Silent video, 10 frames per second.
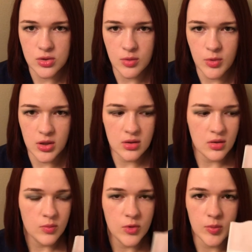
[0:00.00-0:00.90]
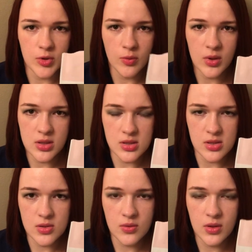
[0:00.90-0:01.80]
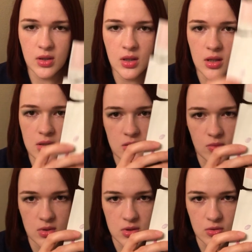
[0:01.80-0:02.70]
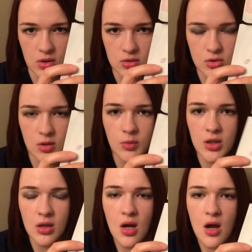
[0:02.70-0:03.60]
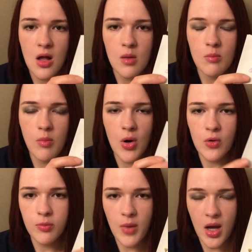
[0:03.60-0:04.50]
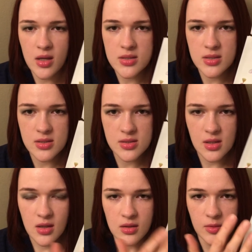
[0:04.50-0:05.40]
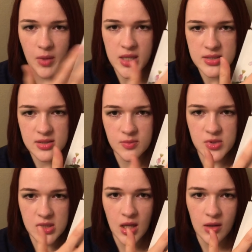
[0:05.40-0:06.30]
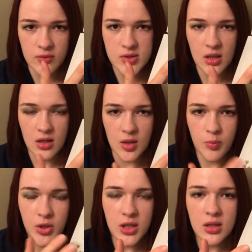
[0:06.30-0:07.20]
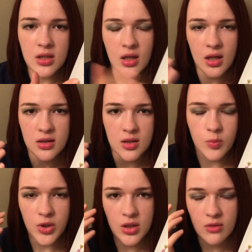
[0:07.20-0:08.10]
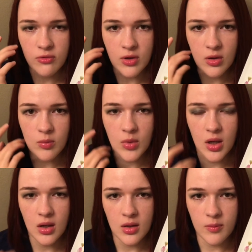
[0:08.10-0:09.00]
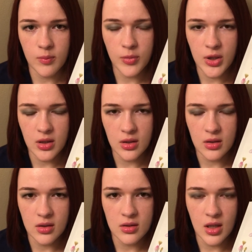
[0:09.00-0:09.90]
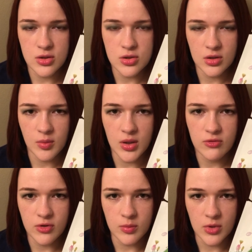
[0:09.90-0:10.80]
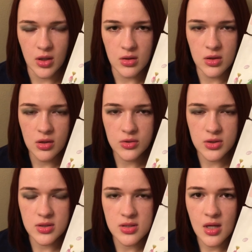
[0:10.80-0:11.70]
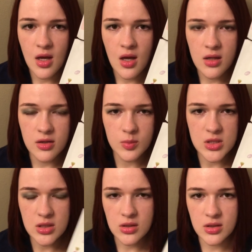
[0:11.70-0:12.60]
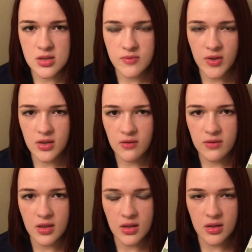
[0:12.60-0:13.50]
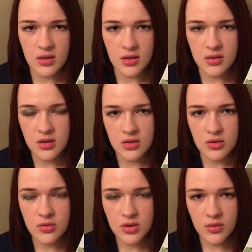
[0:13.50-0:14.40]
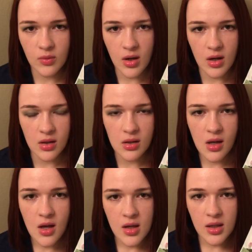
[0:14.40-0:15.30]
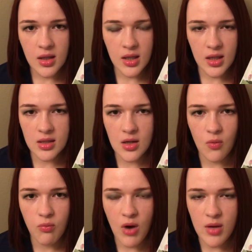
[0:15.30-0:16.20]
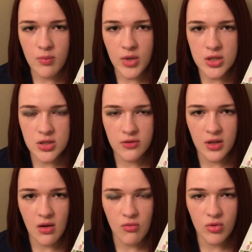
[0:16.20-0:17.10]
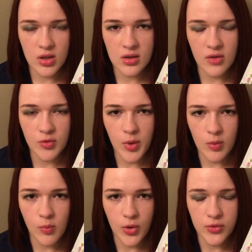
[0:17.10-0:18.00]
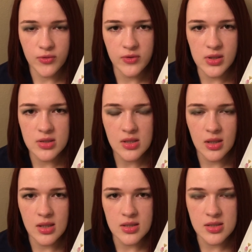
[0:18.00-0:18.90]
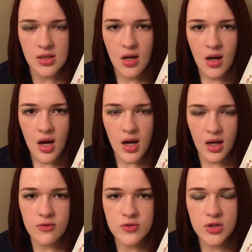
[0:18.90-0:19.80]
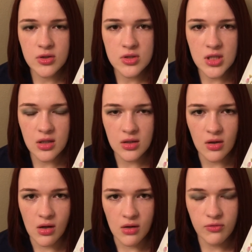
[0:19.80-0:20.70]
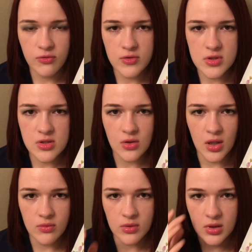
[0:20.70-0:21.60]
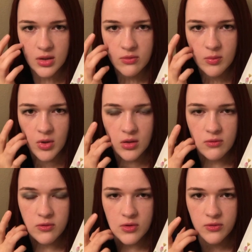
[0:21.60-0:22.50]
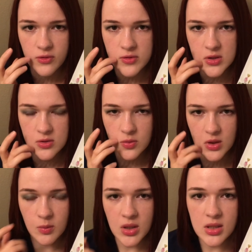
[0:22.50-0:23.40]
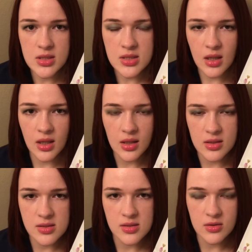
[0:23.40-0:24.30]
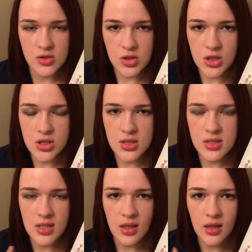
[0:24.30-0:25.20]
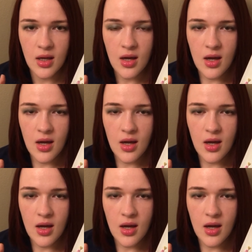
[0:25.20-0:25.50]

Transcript: treatment. The, the blue one is the soothing and this one is wrinkle treatment. Both masks the masks themselves are pink and they're pink from uh, being naturally made from uh, lotus the material is very thin, they adhered really well. And one major thing I really loved about both of these is after you take it off, so I would leave them on for 15-20 minutes as the instructions say,